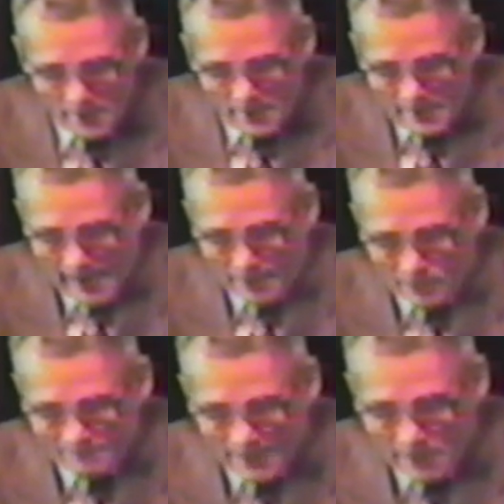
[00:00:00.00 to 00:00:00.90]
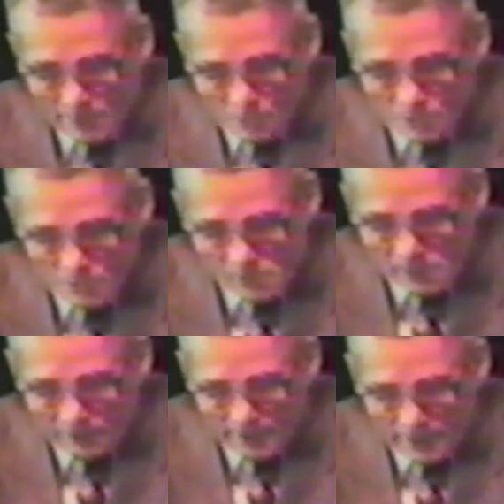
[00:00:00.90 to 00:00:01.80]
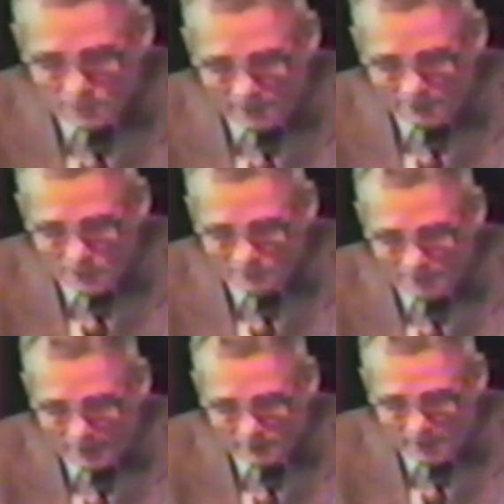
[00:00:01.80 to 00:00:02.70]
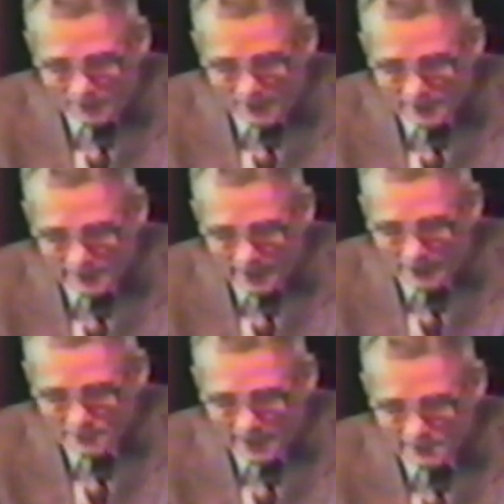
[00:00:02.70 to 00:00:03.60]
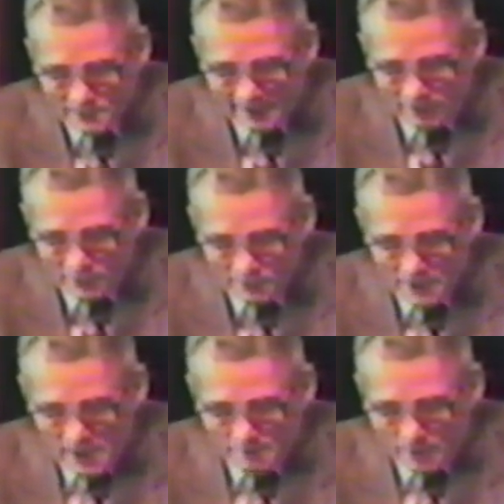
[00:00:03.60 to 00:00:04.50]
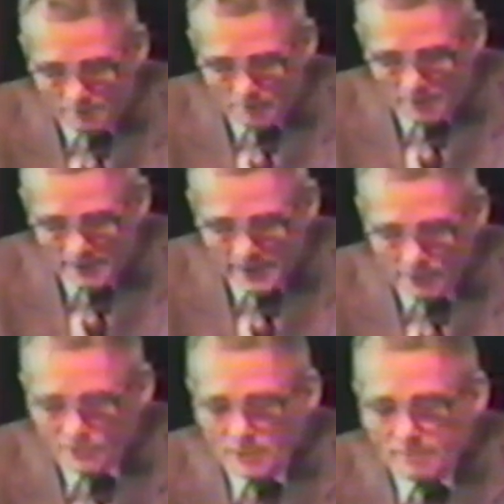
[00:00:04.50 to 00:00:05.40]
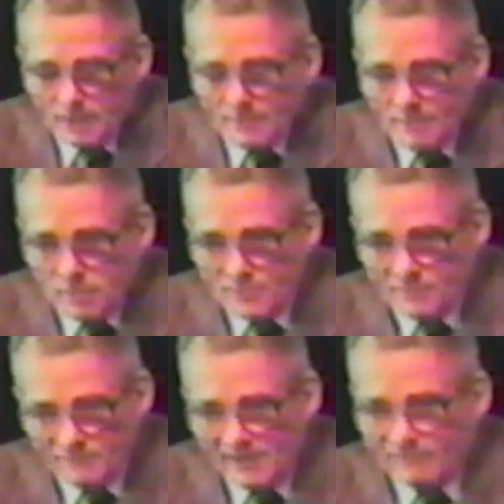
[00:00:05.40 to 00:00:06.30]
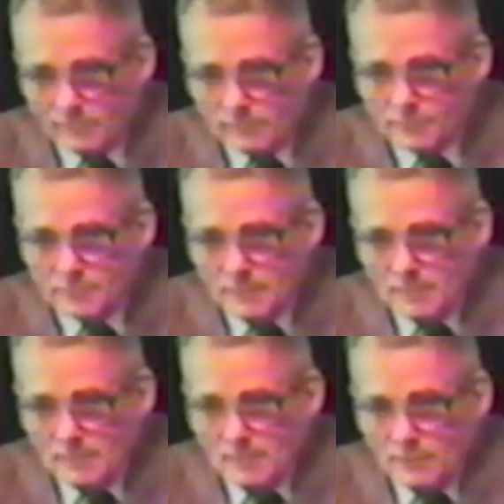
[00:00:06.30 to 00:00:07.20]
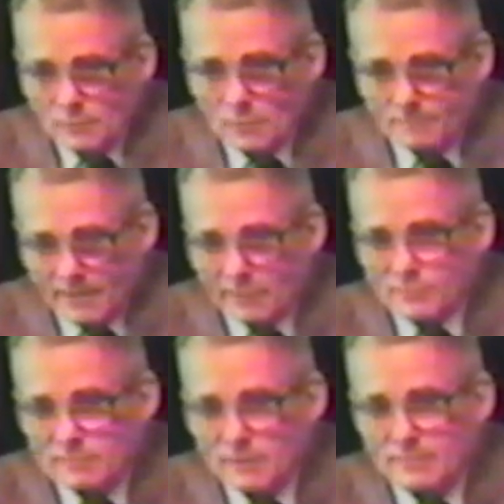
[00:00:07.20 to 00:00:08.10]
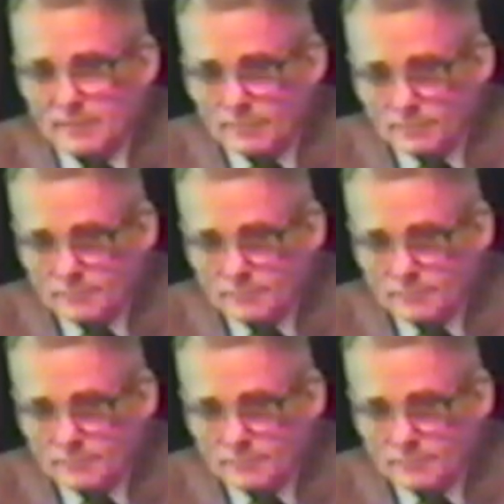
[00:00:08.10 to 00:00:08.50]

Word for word: And when the Pharisees heard it, they said, This fellow doth not cast out devils, but by Beelzebub, the prince of devils. You know what Beelzebub is?